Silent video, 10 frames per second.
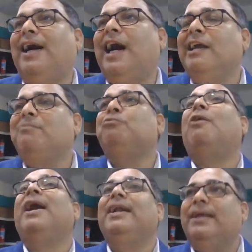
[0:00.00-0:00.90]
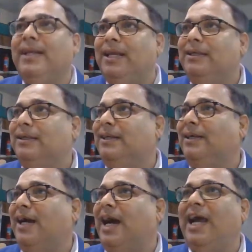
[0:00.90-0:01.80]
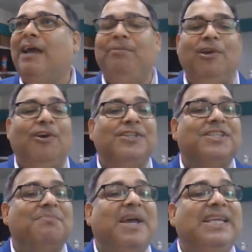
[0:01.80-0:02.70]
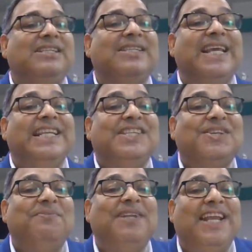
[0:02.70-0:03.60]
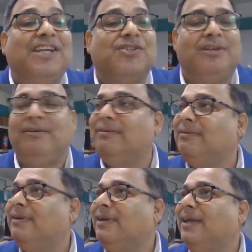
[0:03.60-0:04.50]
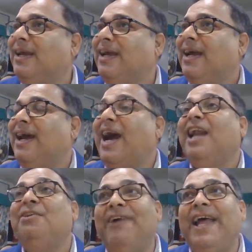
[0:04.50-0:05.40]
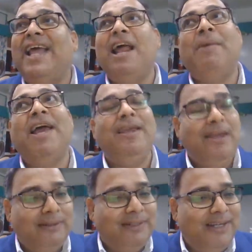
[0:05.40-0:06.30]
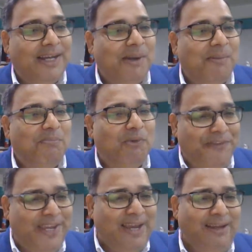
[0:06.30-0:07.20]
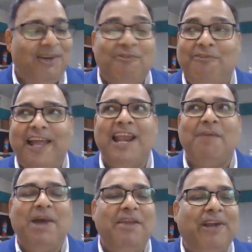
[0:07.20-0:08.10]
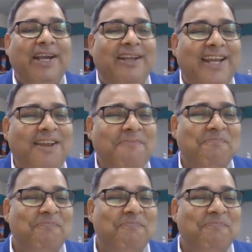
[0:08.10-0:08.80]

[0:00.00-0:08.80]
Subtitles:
I am wandering. I have lost my sense of direction. And where am I moving? Where am I wandering?